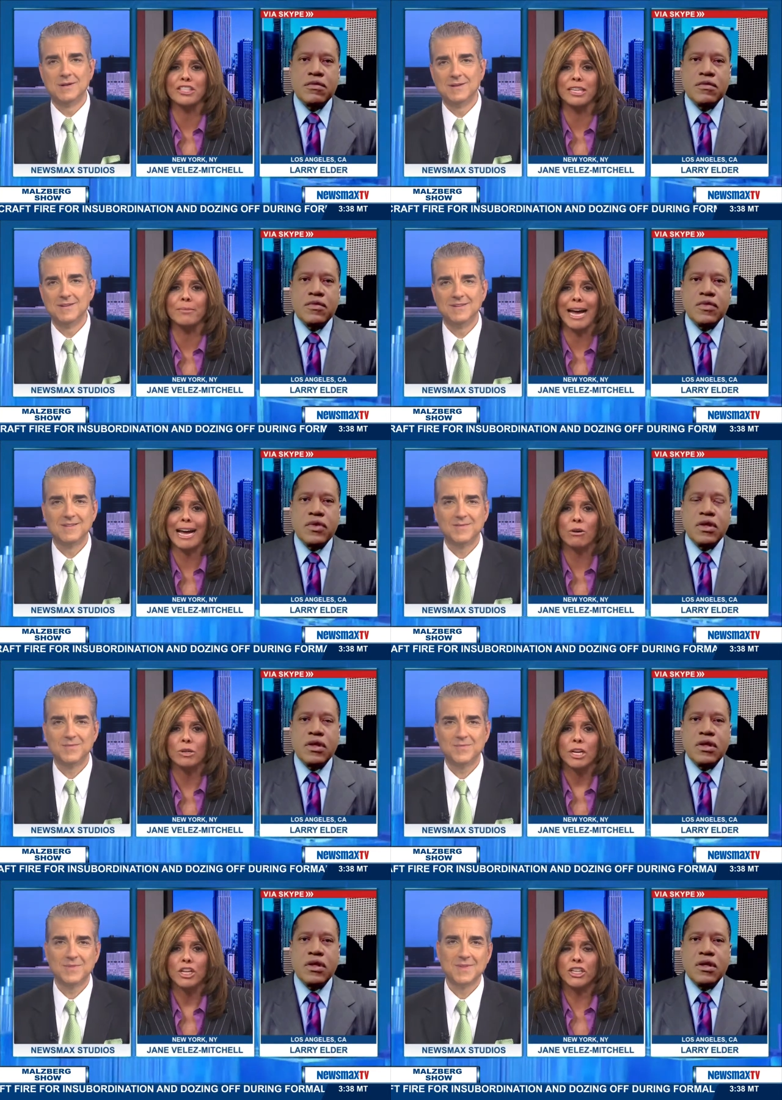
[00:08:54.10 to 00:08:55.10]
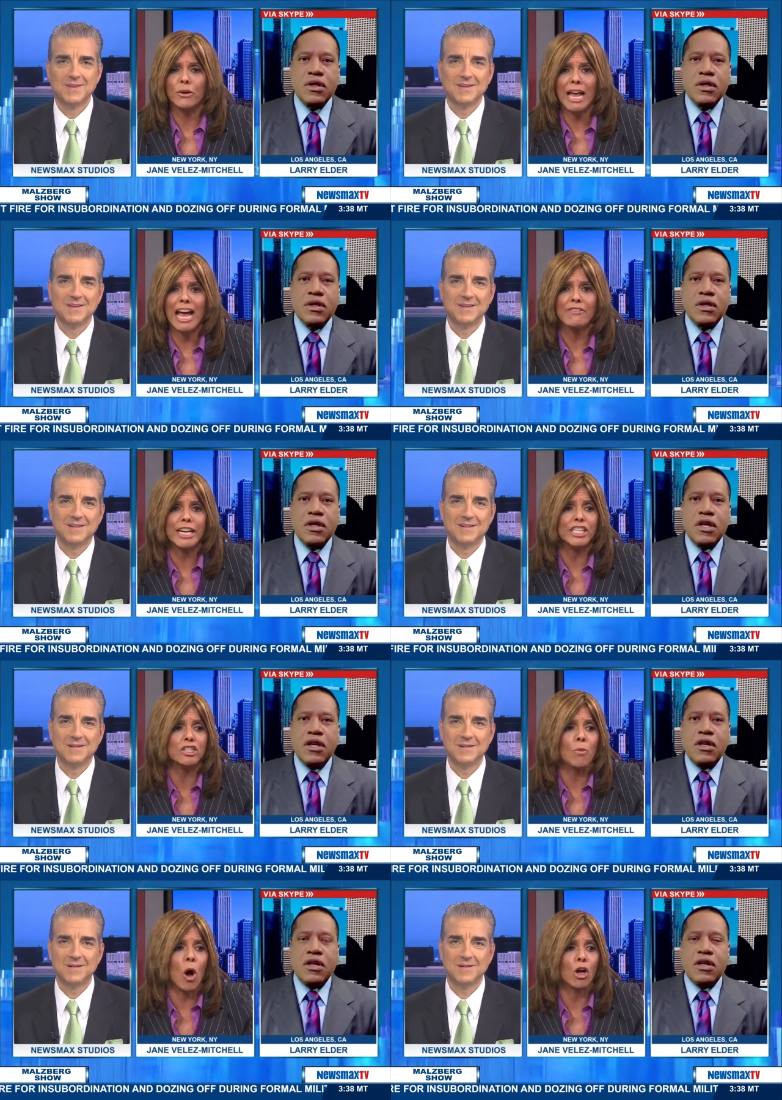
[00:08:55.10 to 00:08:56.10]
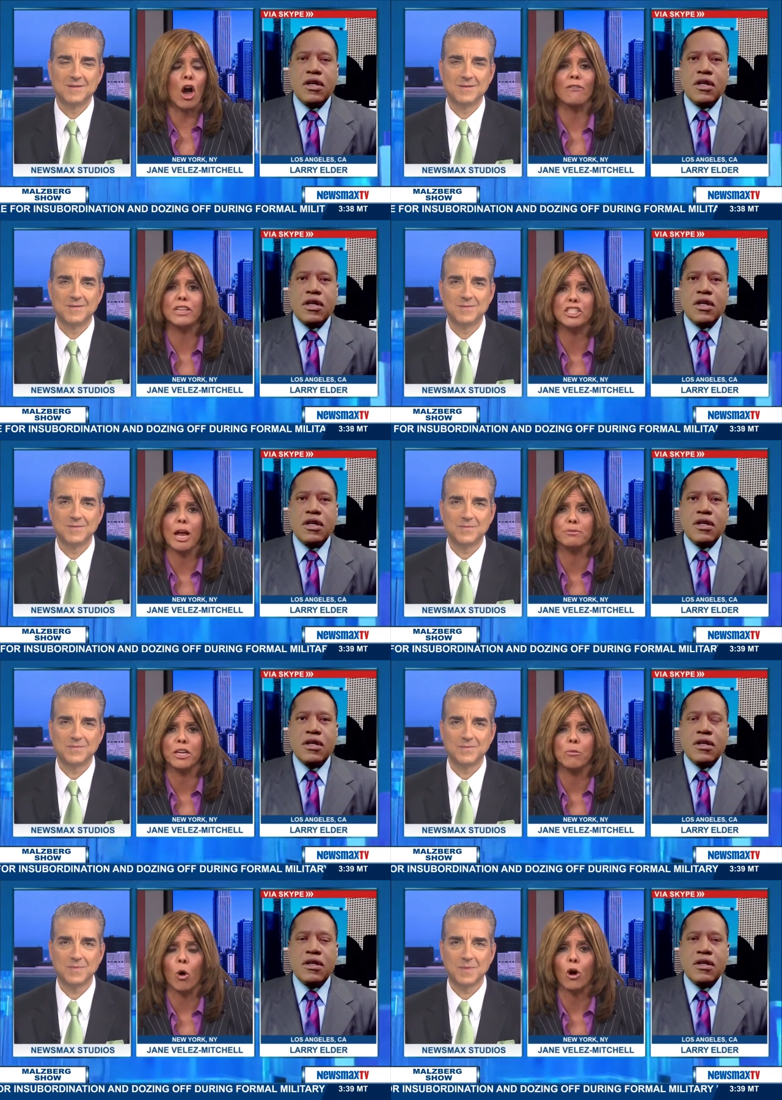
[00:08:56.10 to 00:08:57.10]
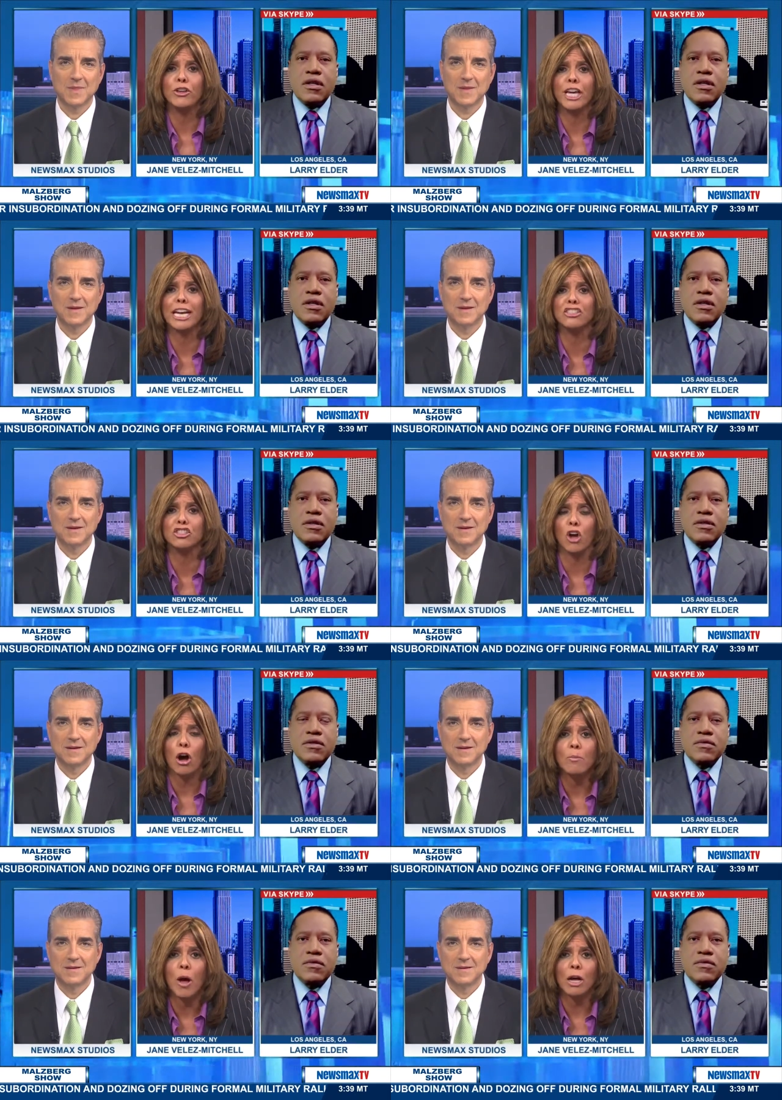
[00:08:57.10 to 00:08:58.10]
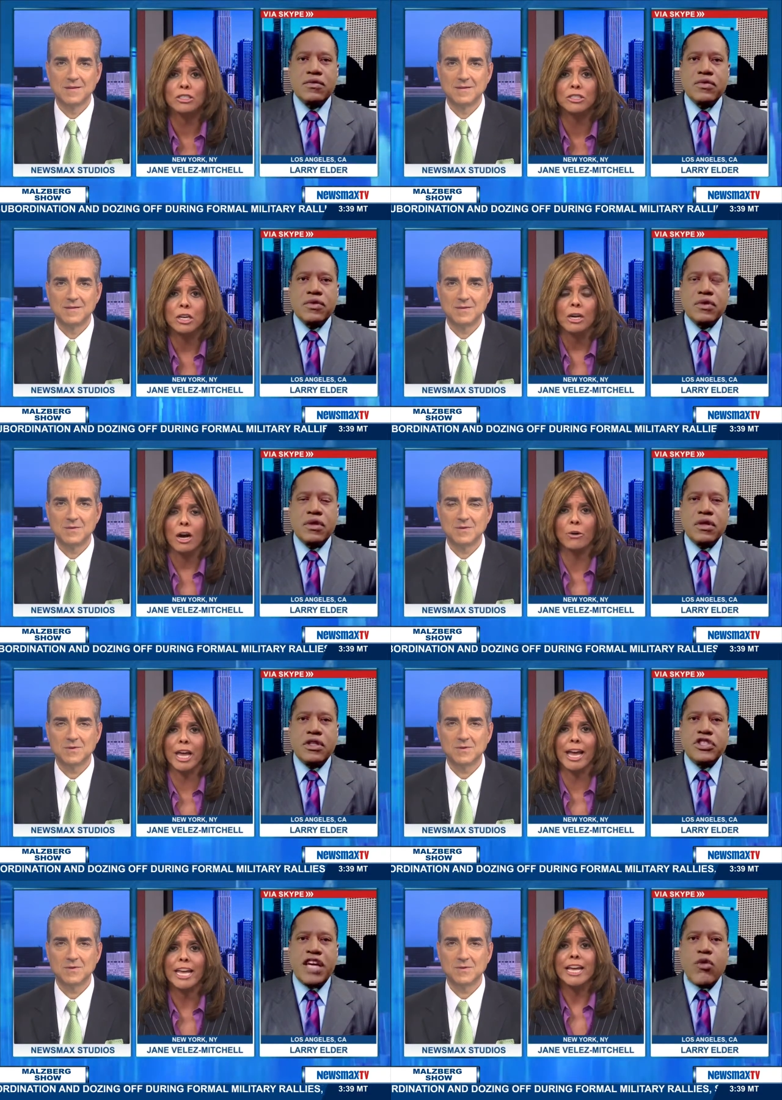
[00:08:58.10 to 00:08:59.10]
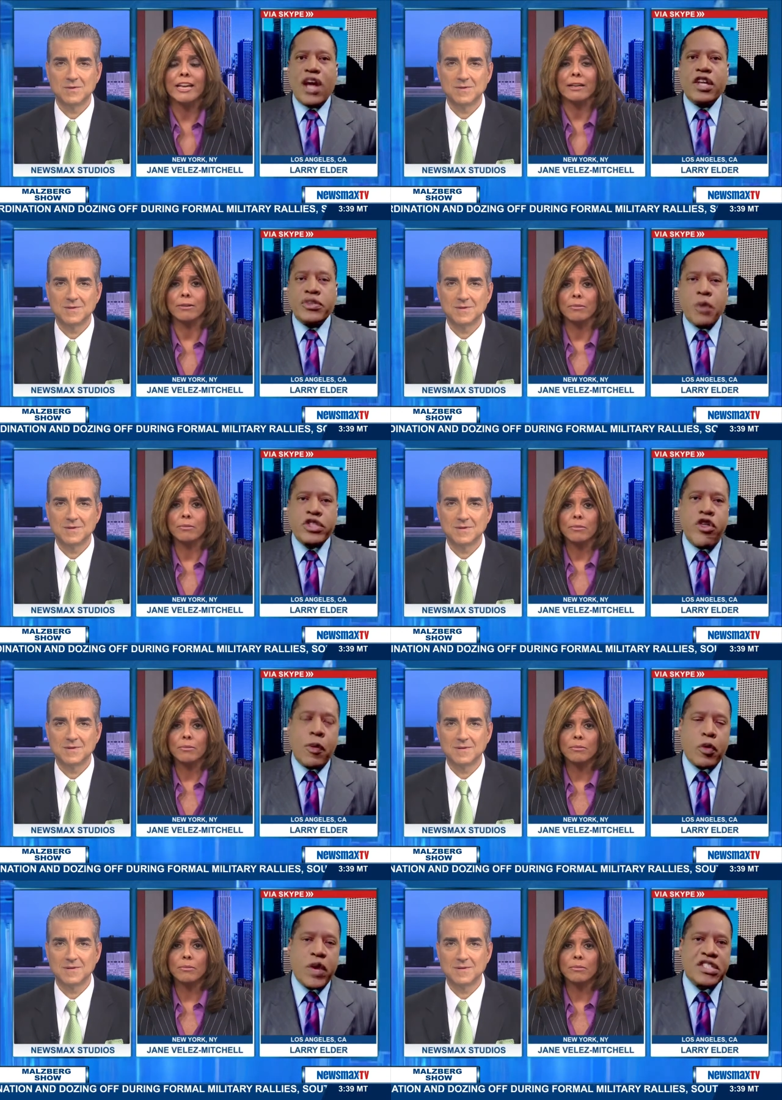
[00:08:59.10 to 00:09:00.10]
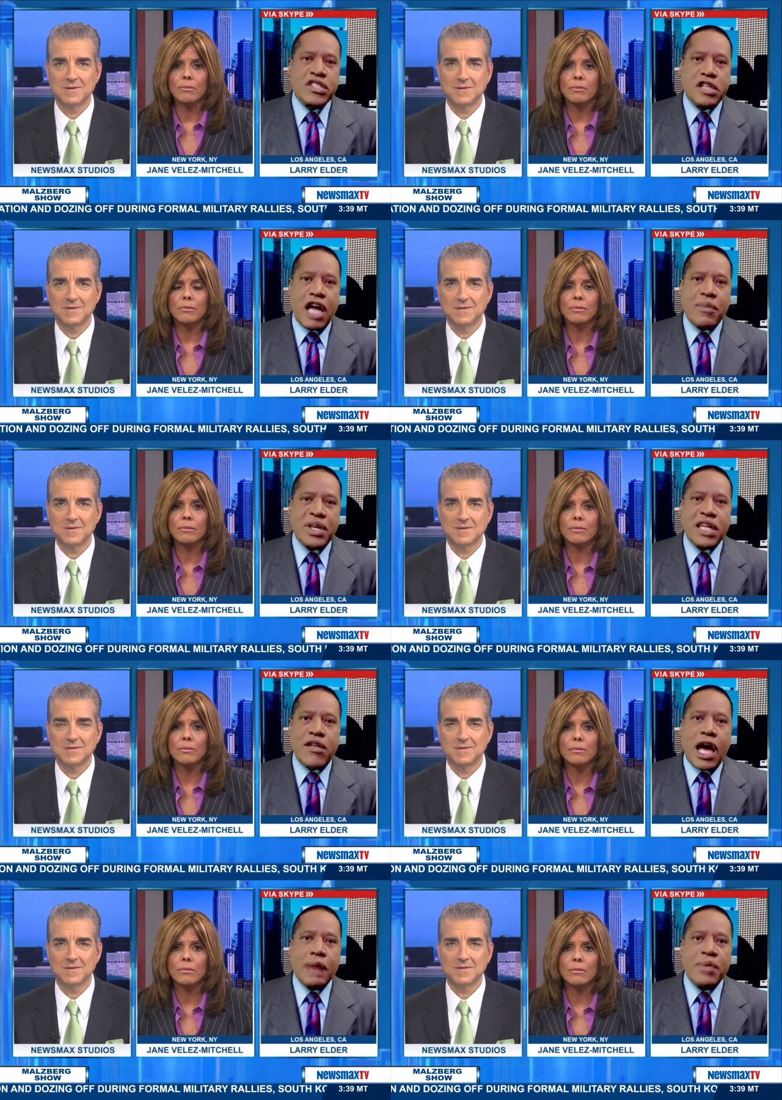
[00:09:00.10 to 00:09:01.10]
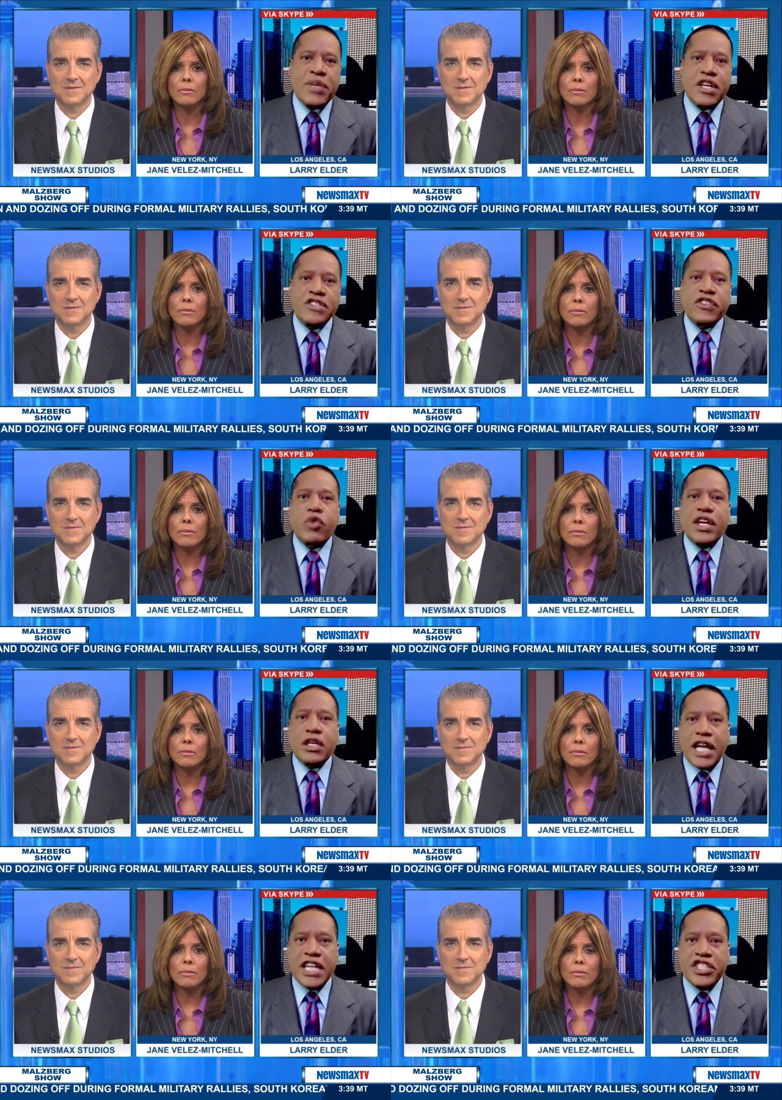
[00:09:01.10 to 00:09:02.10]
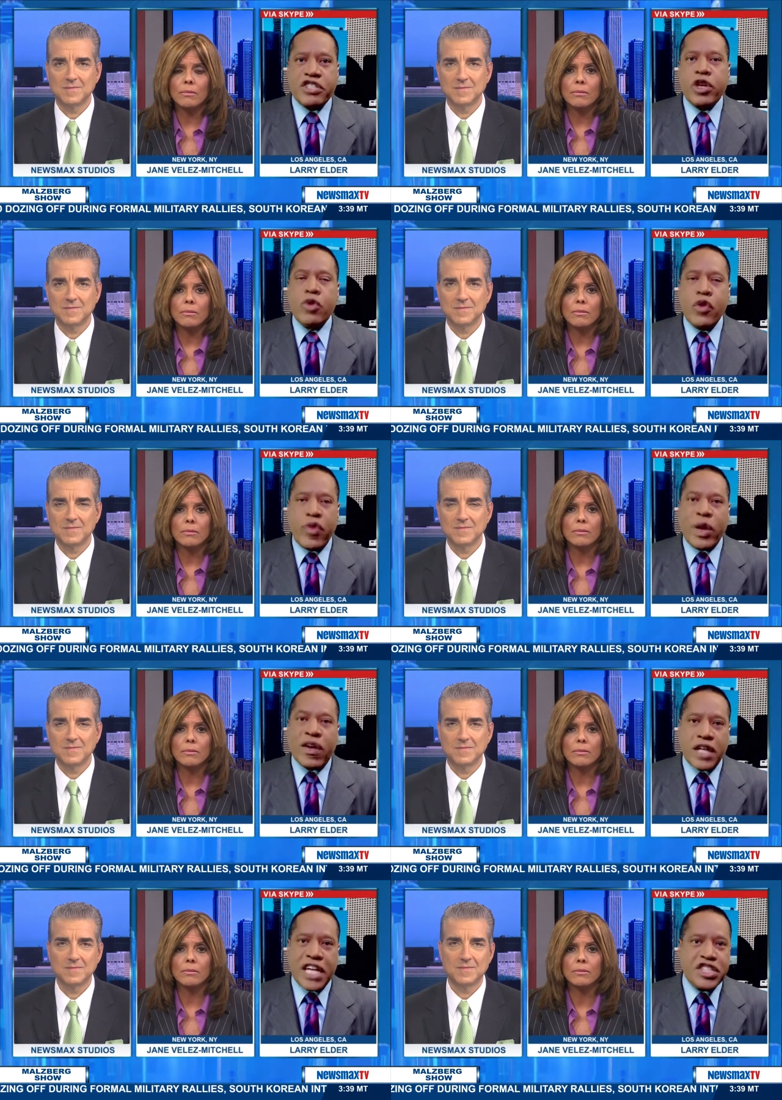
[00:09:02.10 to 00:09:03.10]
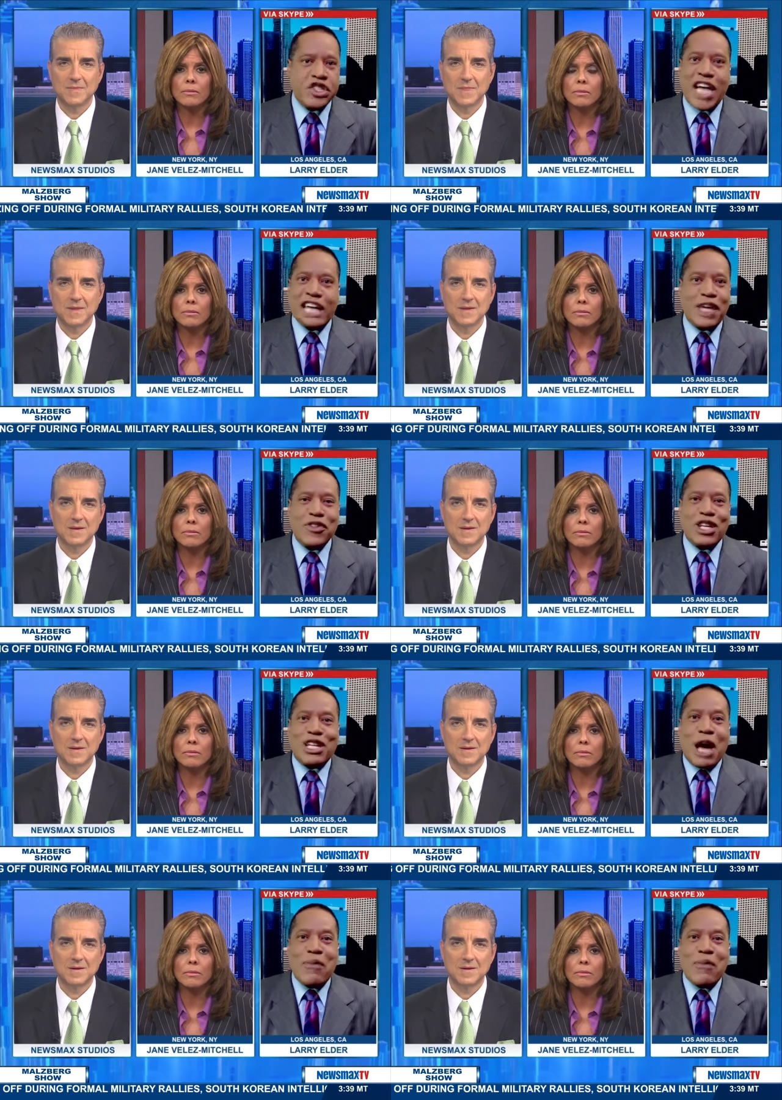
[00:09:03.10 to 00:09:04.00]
Speaker 1: them out. You don't have any small coffee shops anymore. All you got is Starbucks. Okay. And why do those corporations
Speaker 2: lobby? They lobby because of the regulations. When you move the regulations, you got nothing to lobby